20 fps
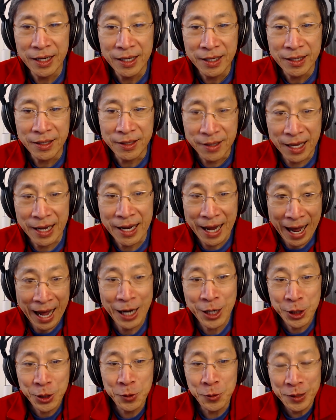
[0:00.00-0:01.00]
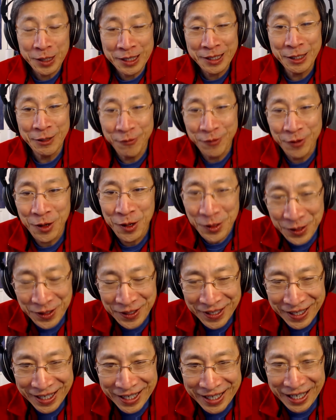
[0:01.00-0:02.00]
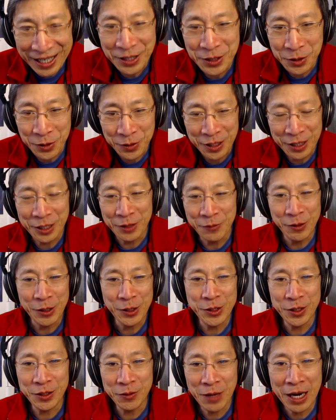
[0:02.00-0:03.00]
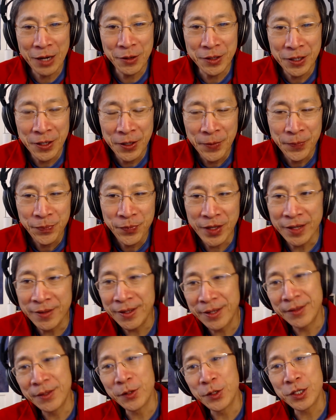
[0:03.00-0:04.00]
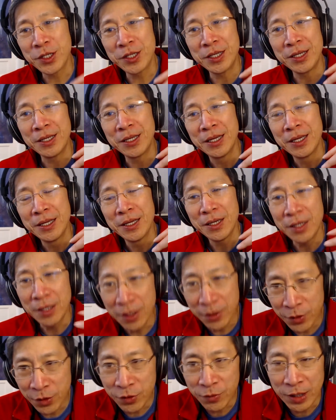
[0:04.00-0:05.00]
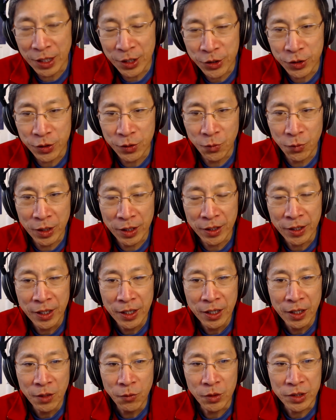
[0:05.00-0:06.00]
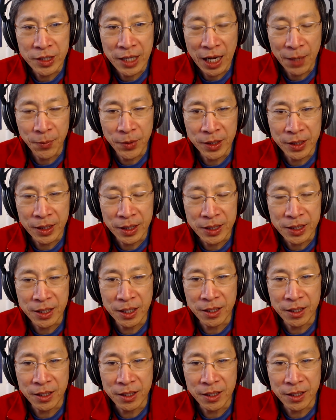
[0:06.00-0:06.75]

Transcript: they actually live longer, and so they can reach the ground. And then there's the other direction where what's happening is that